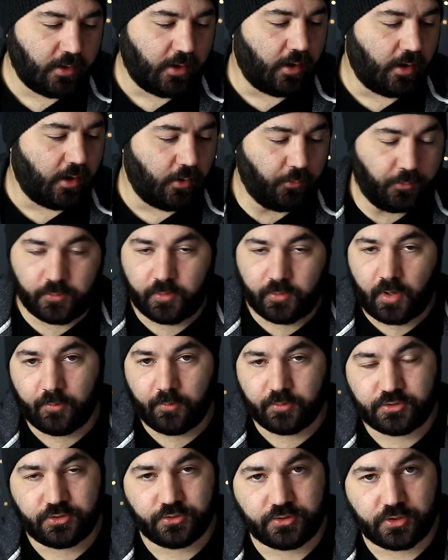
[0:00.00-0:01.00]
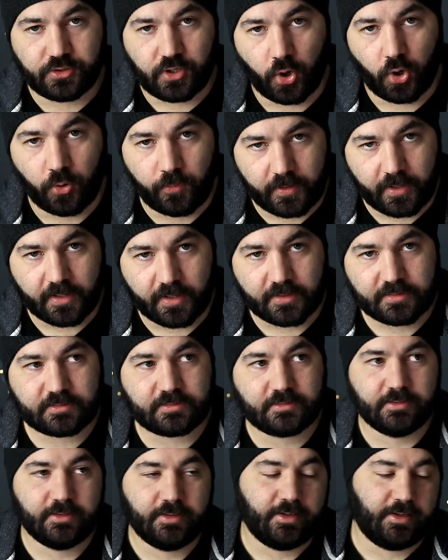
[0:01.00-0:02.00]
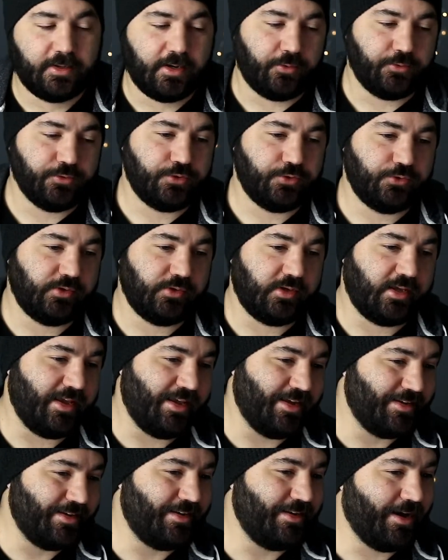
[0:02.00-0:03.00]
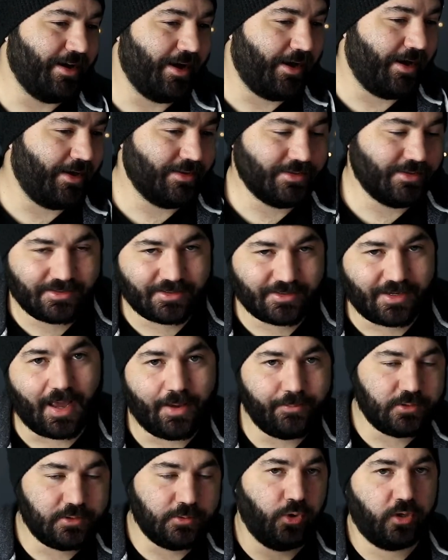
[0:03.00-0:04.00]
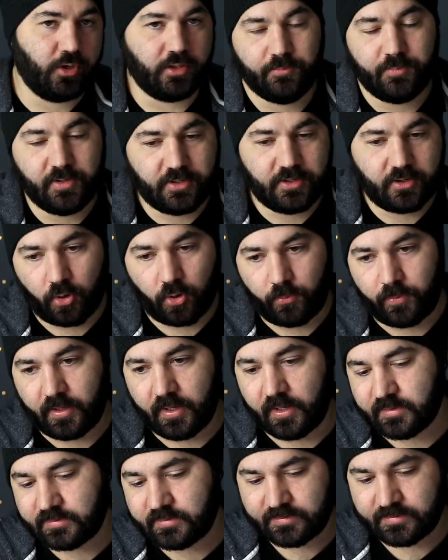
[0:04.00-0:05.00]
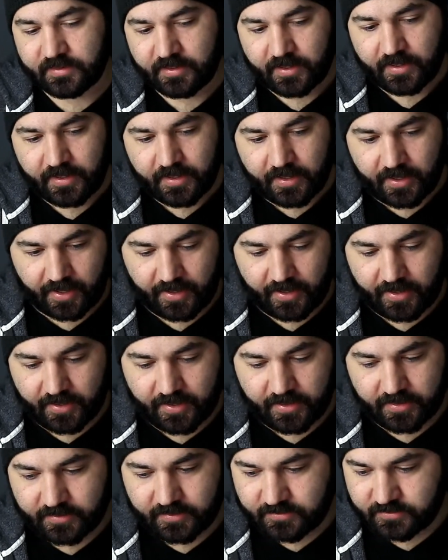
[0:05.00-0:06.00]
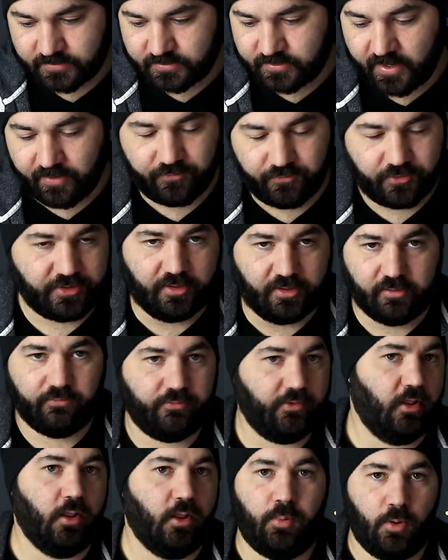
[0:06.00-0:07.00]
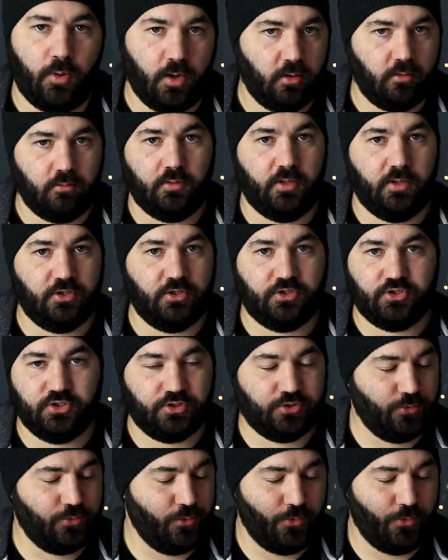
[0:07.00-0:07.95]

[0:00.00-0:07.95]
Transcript: Uh, we, I was using OBS and I was using NDI and Skype to bring them into OBS, and everything fell apart. It just